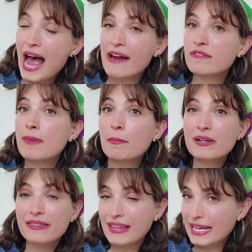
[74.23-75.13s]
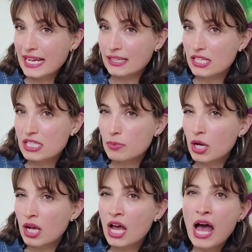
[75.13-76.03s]
I remember liking this
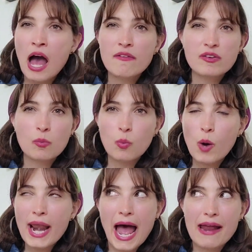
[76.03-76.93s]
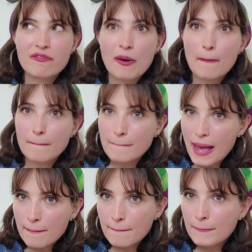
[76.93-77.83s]
book. From what I
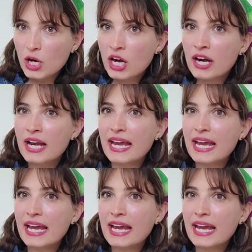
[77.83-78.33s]
remember,